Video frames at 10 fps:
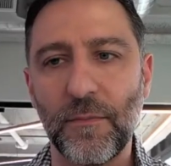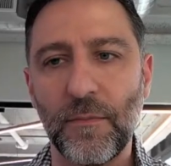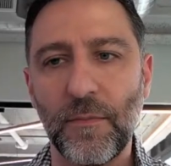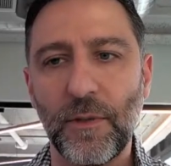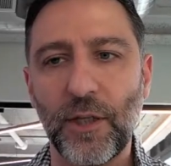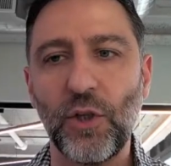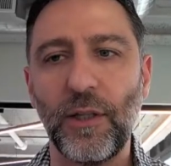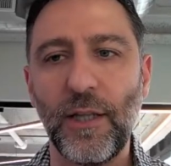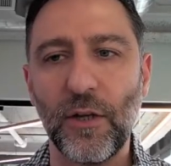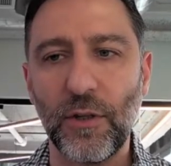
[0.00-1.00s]
So you
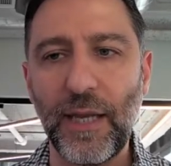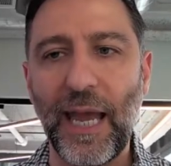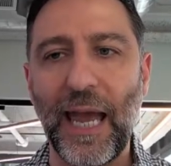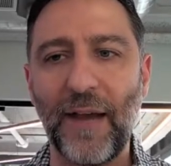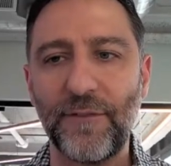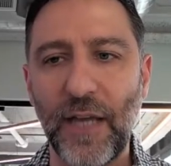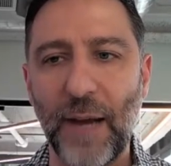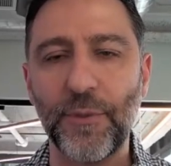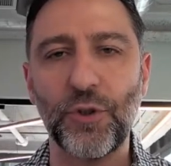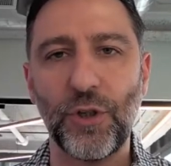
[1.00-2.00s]
literally have the
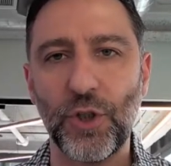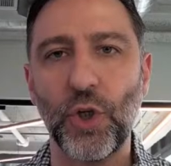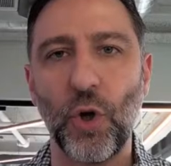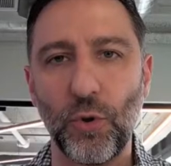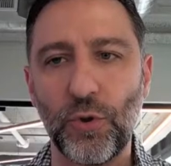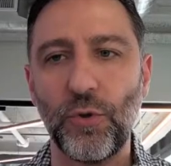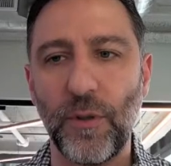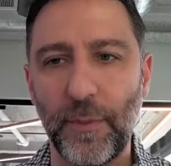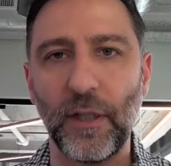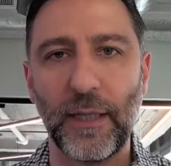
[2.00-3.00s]
opportunity to go to the
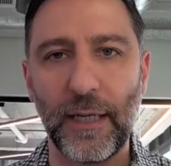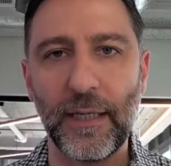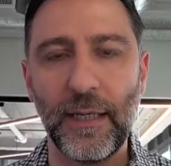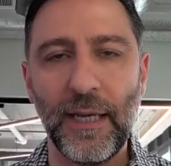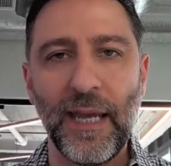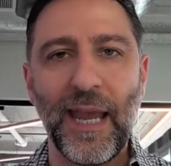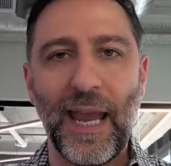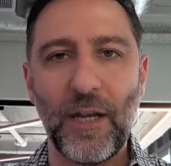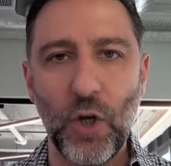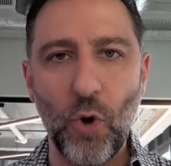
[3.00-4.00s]
building
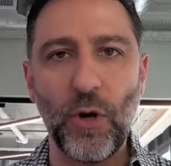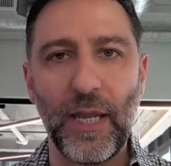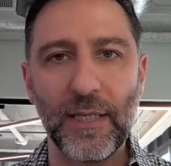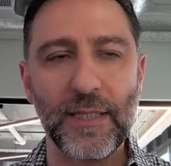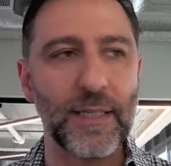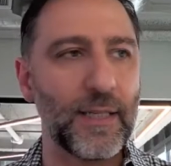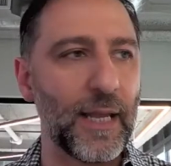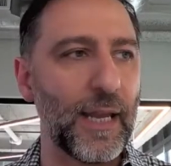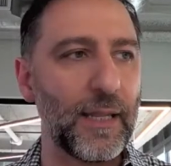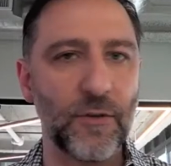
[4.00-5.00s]
and notice
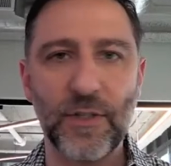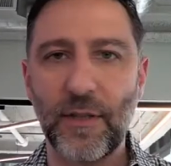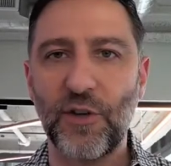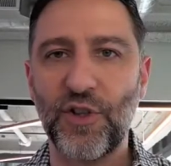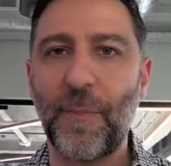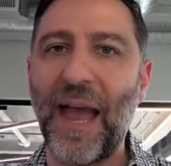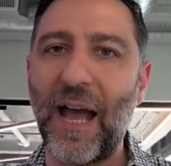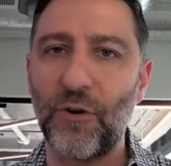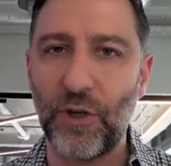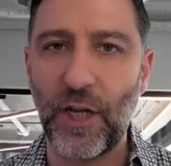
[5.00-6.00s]
that, hey, there's a
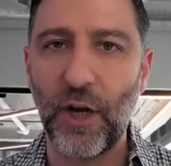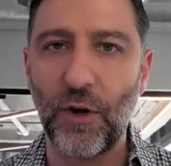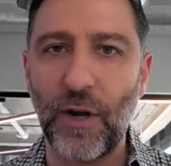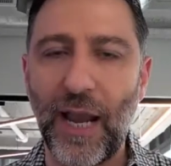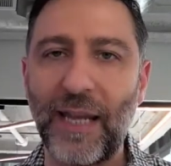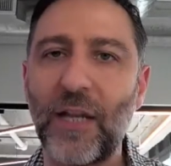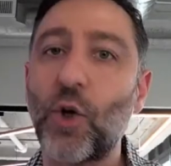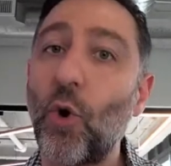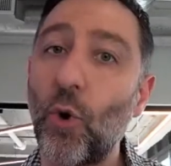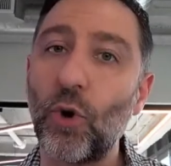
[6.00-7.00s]
pattern here, and then
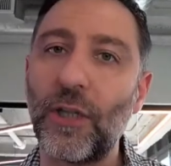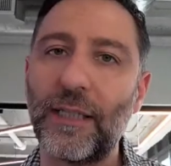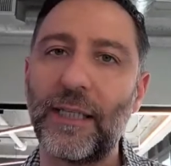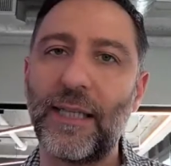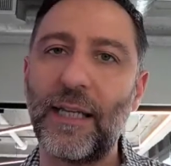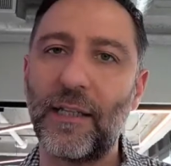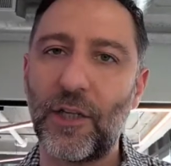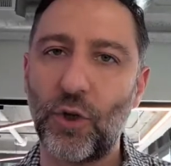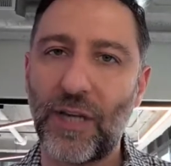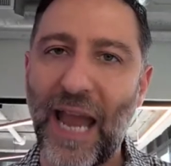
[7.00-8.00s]
correlate the data
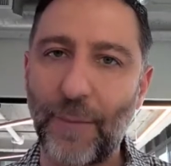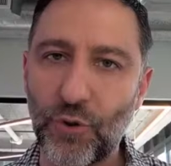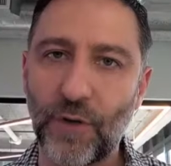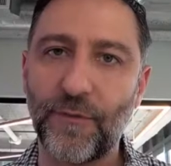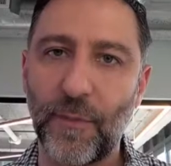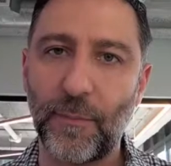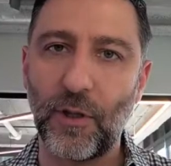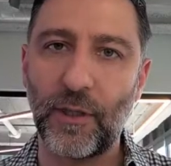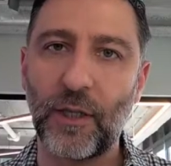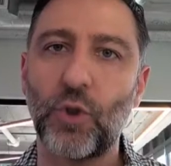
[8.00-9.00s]
that you're capturing from the
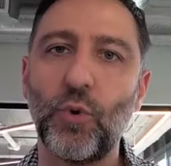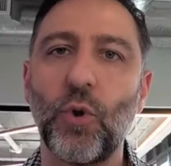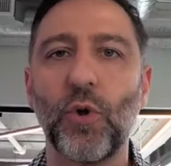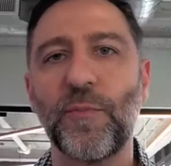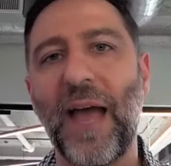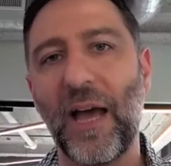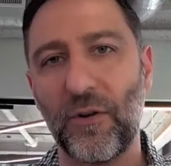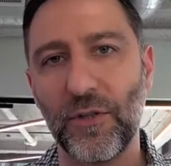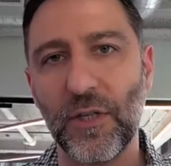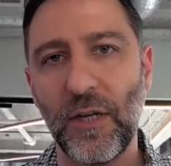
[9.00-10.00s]
building to those
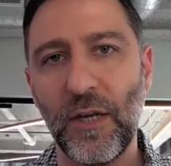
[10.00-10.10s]
patterns.